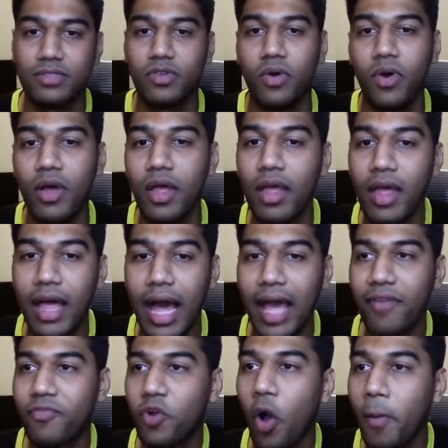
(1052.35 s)
So
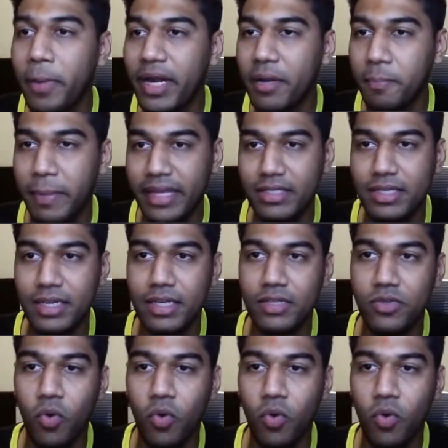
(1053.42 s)
I've copied and pasted this